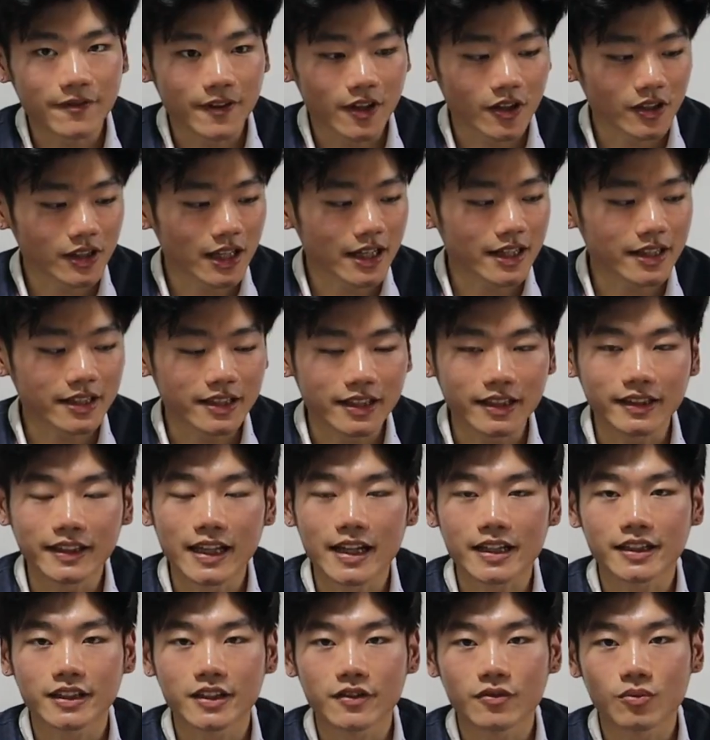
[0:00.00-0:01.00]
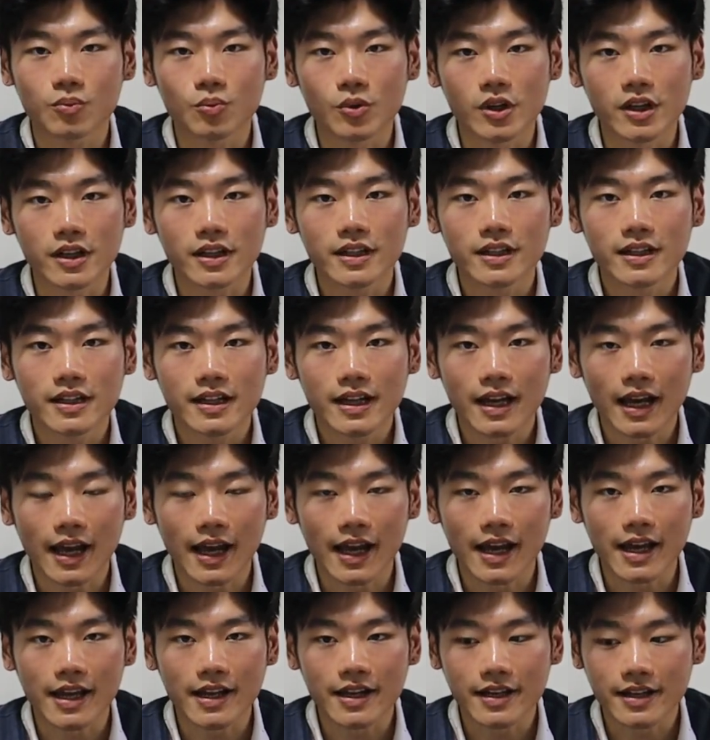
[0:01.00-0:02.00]
felt like detective work,
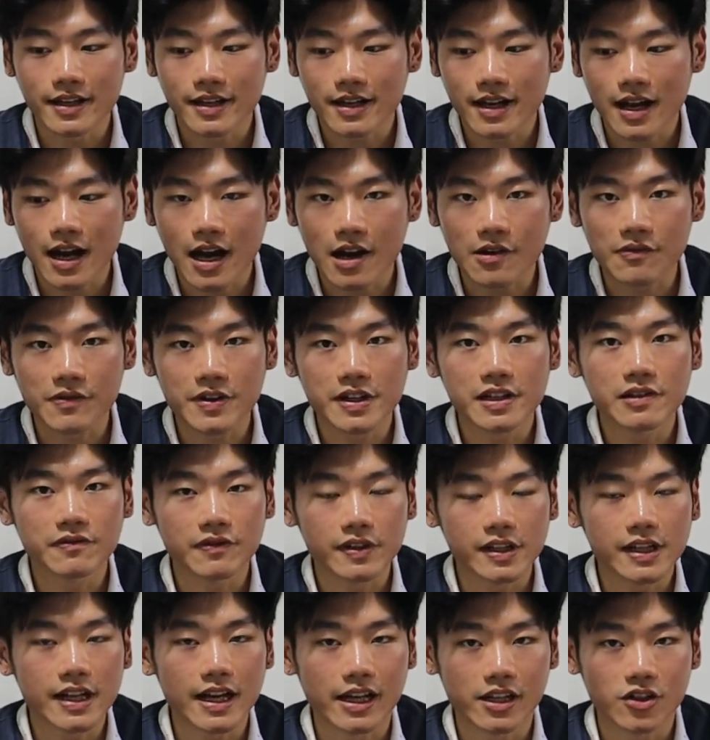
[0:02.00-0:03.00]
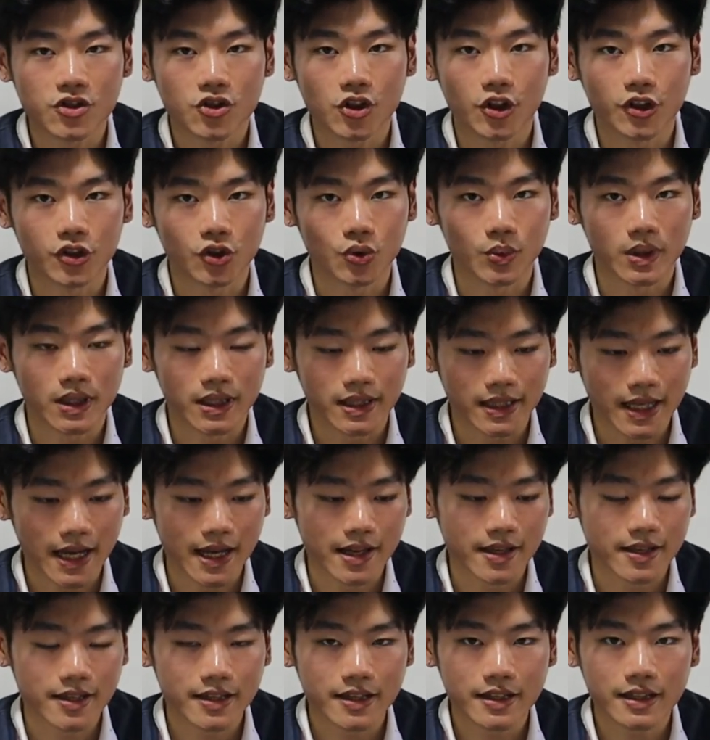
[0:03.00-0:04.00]
and I really enjoyed doing that,